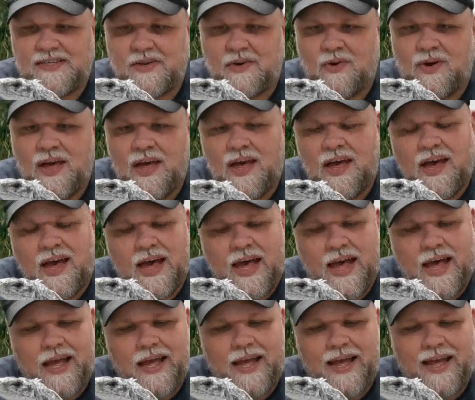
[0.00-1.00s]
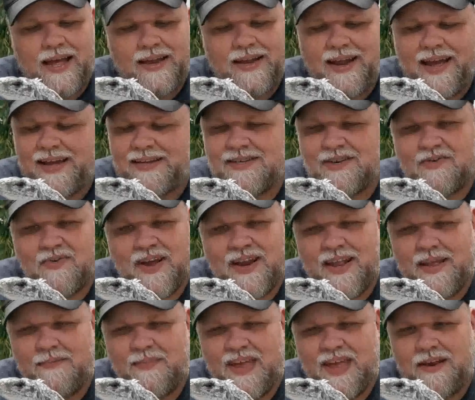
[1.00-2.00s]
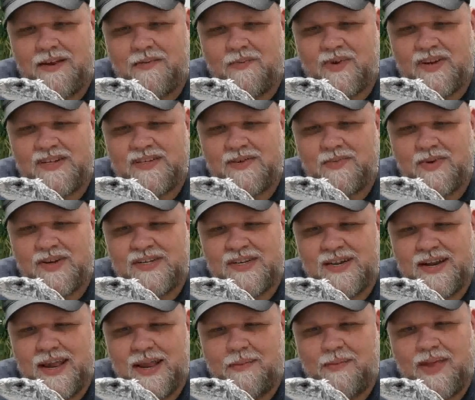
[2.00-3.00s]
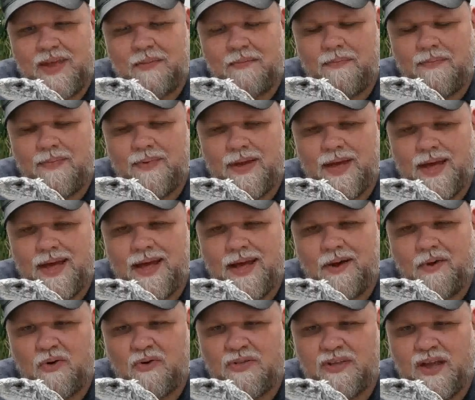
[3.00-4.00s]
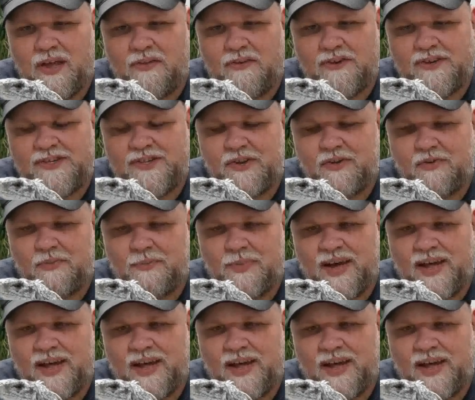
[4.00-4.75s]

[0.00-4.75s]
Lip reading: So it hasn't quite hit me yet on what to name him or the other two.